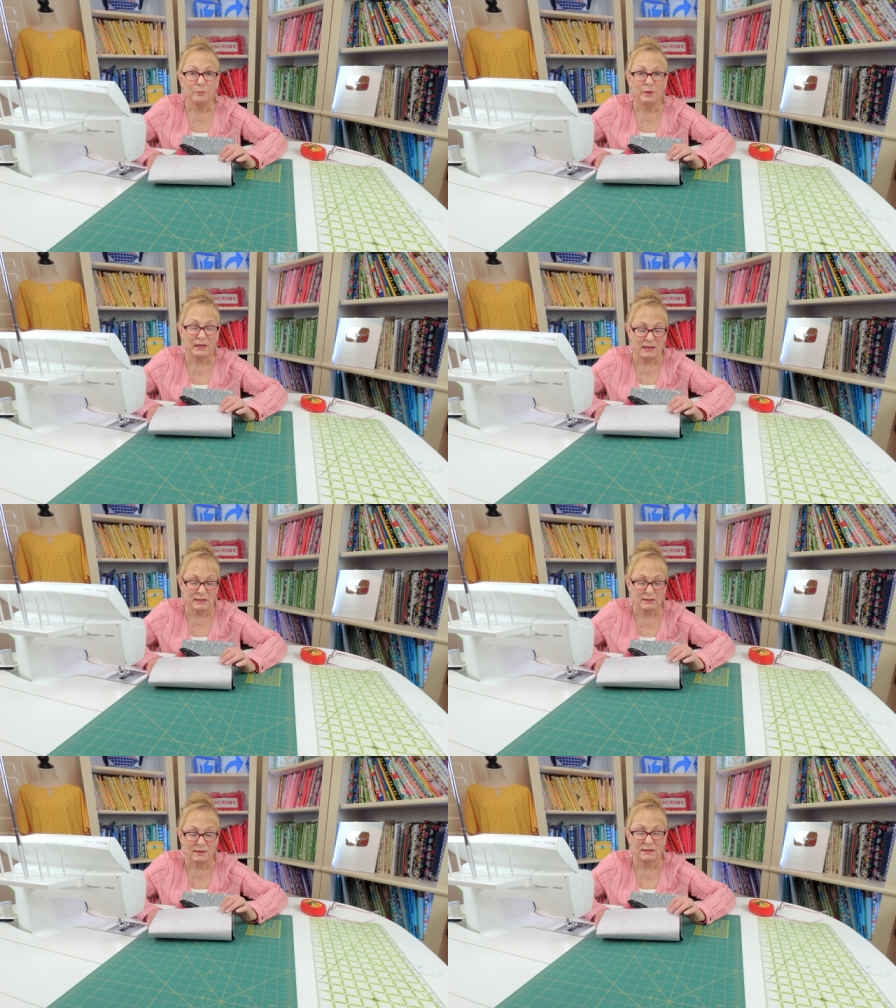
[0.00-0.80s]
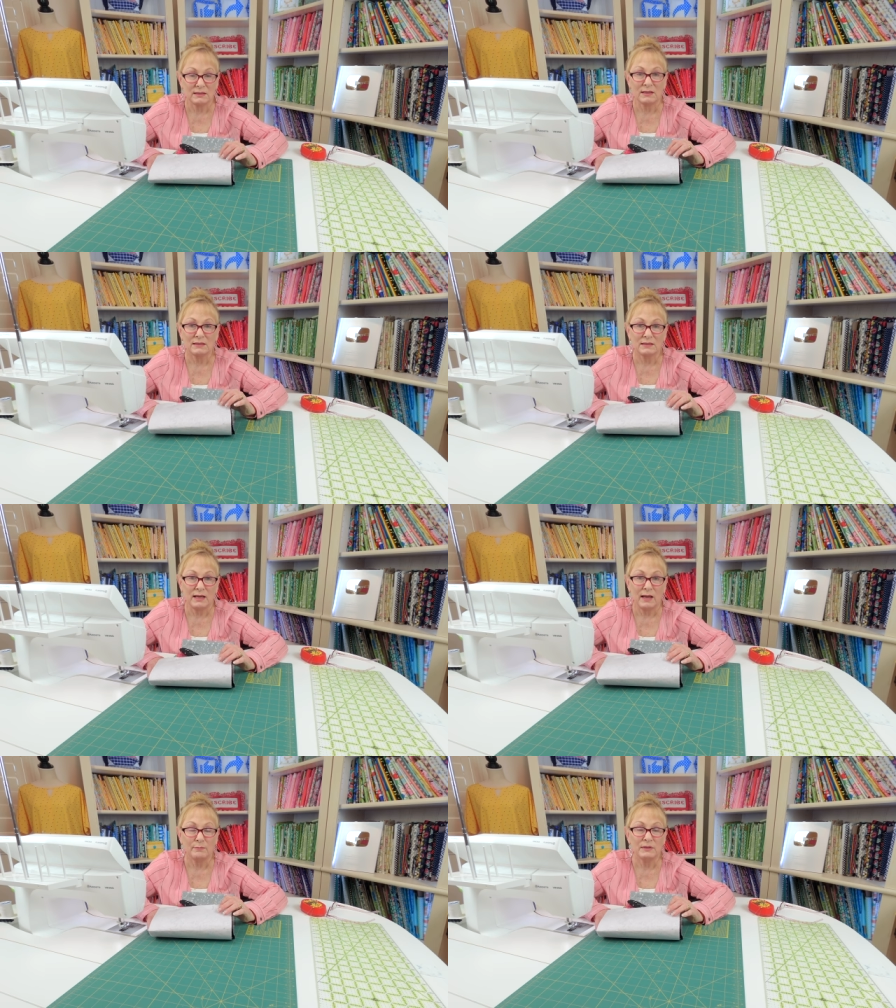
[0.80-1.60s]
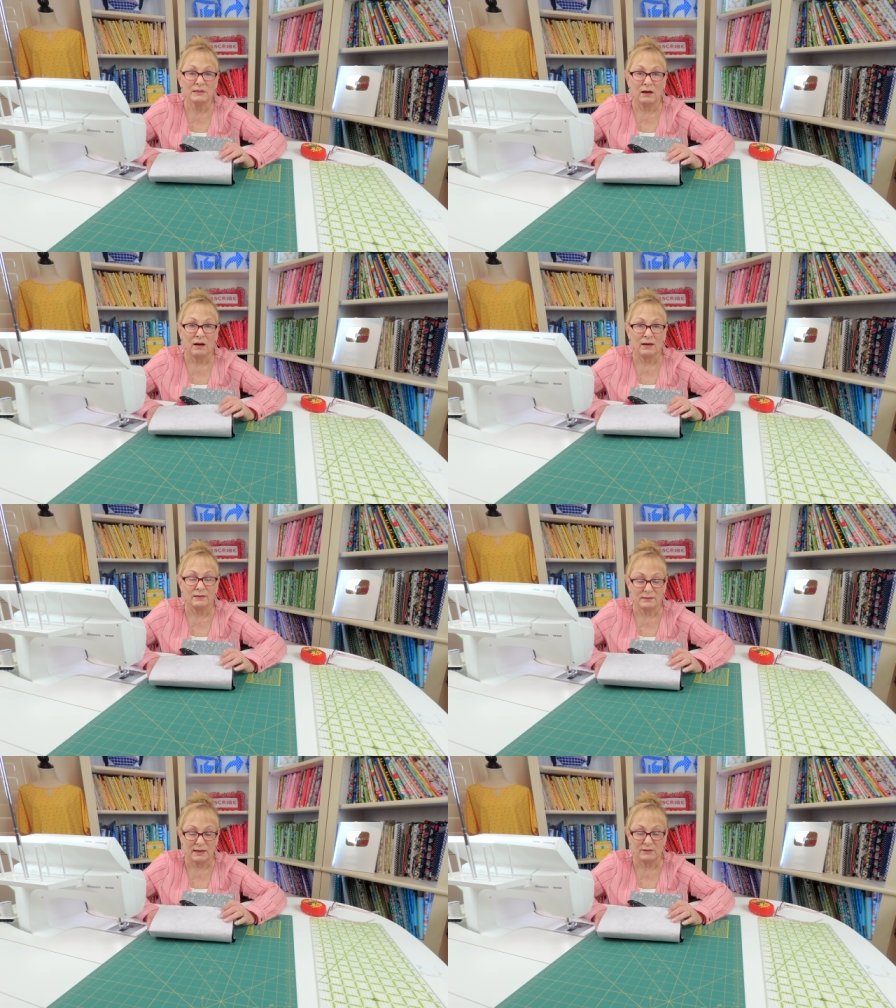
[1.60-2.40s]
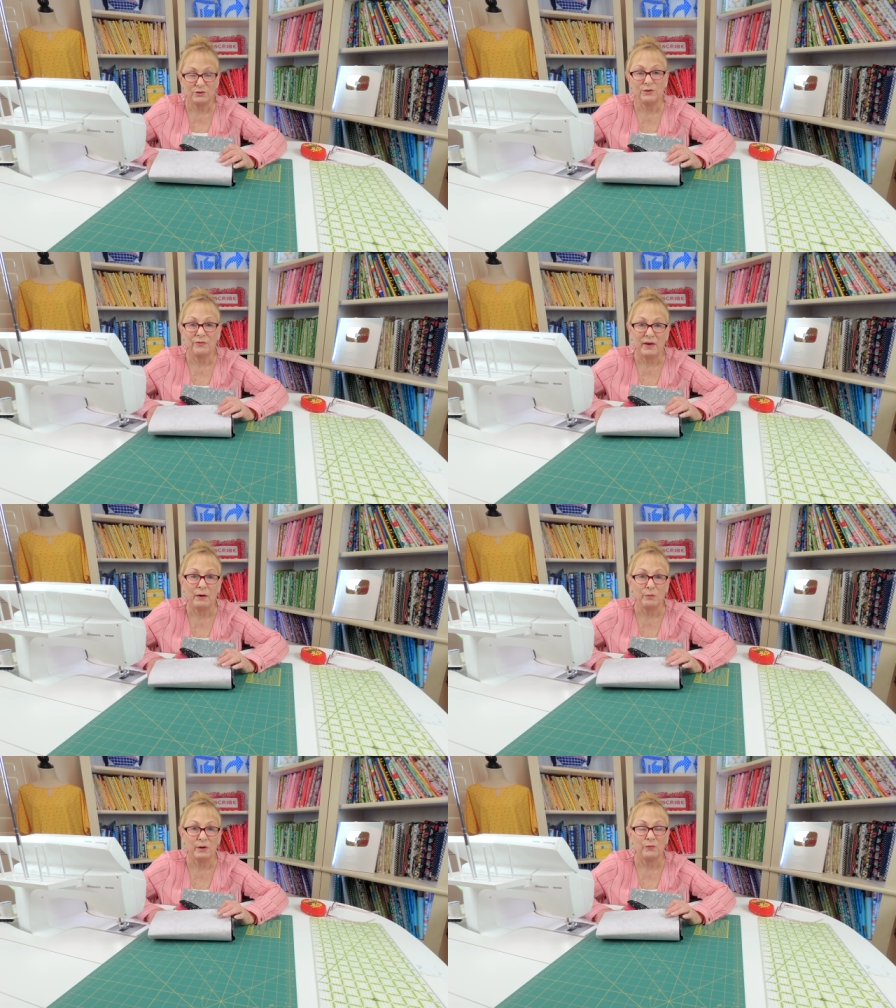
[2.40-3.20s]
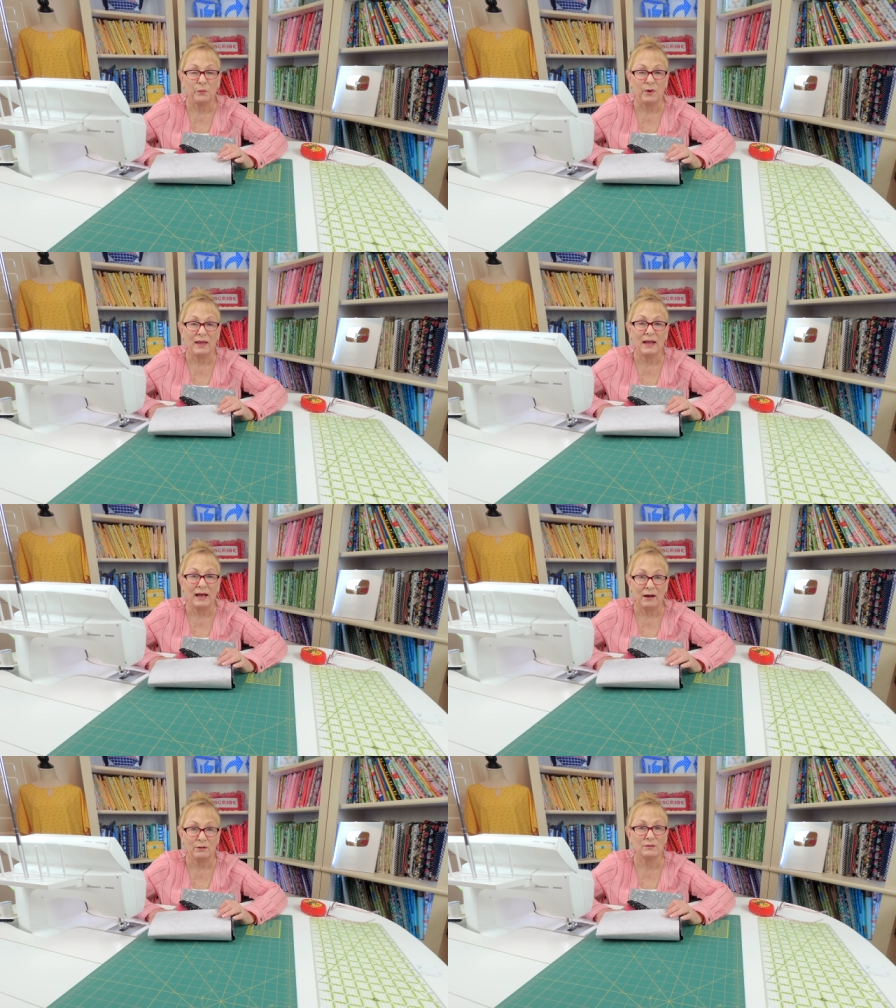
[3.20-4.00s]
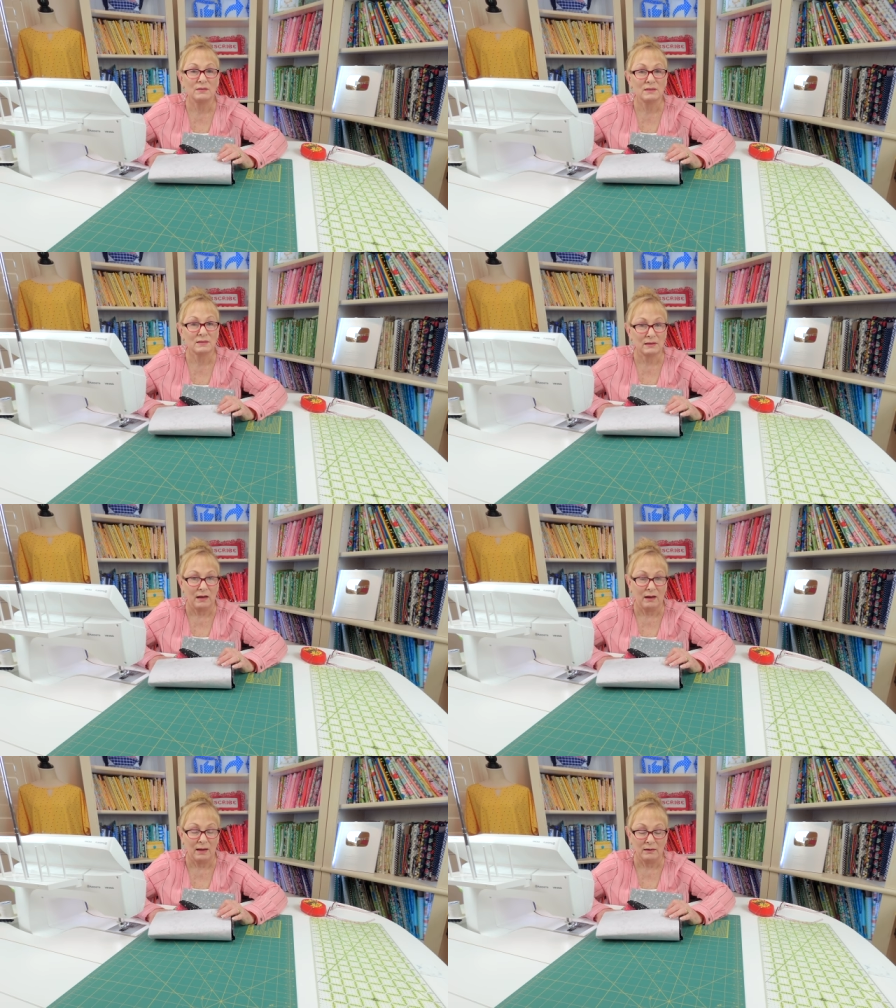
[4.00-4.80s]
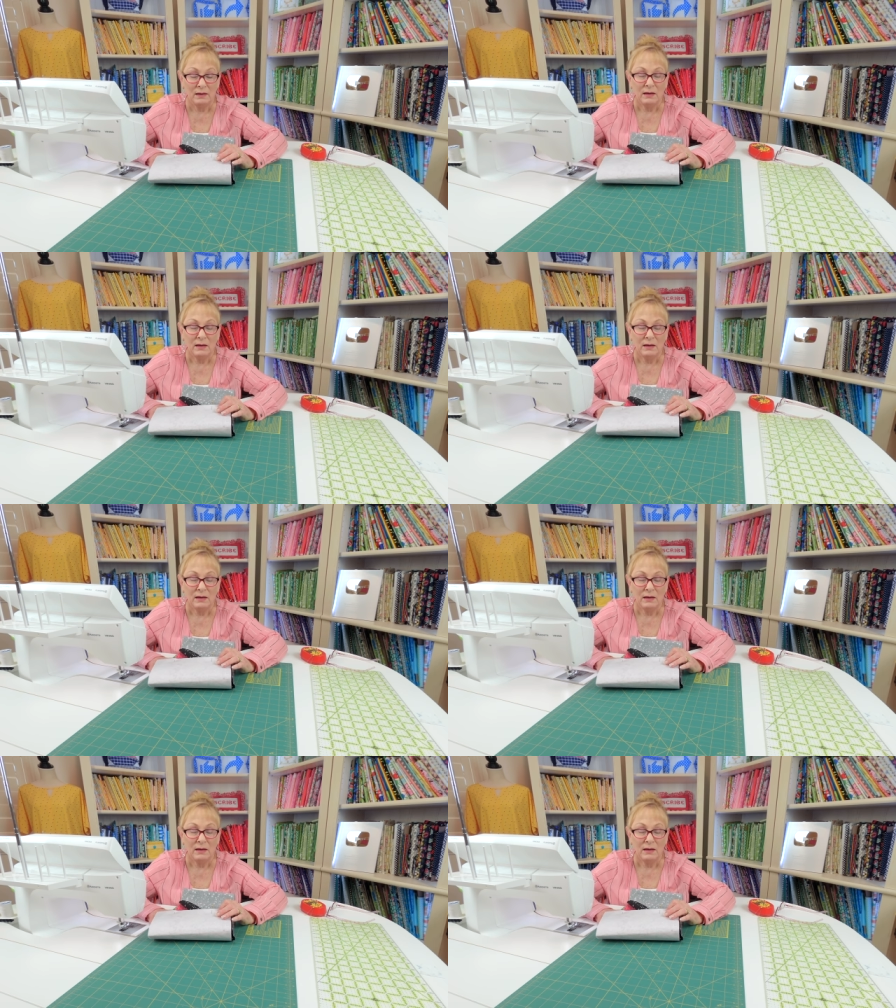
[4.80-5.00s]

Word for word: a piece that's the same size as your fabric for the outside.